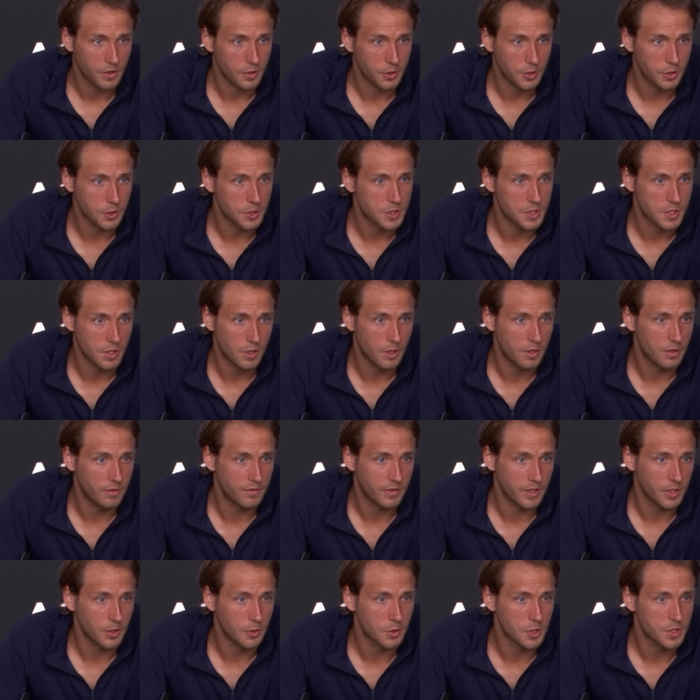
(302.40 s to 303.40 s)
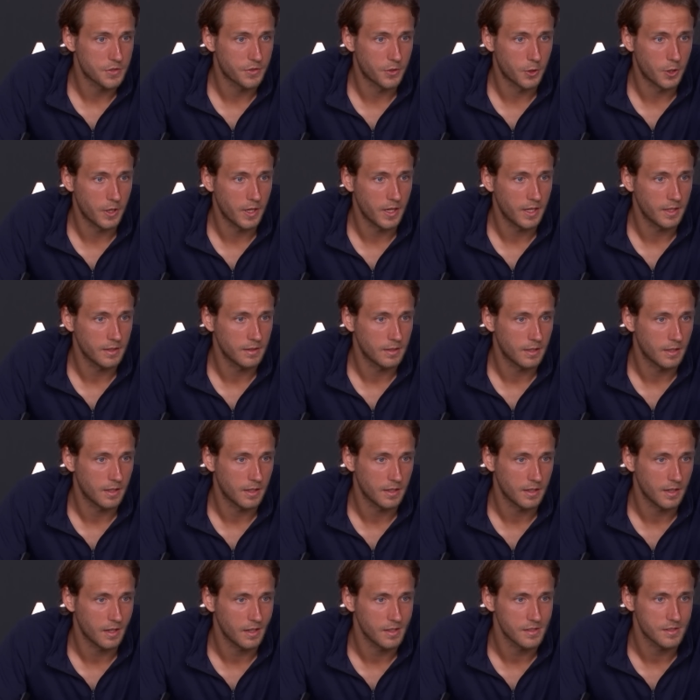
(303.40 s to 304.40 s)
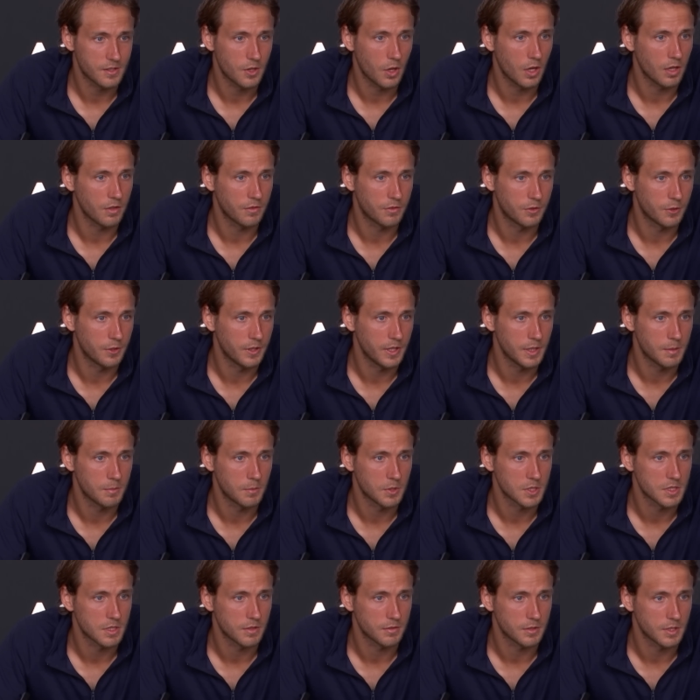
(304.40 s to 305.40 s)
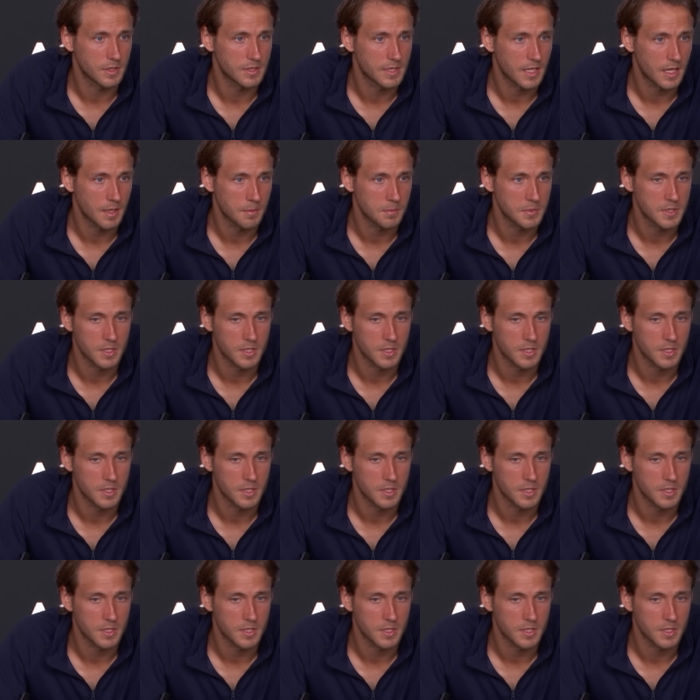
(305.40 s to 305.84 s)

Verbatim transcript: huge serve and huge forehand, and he's going for it most of the time.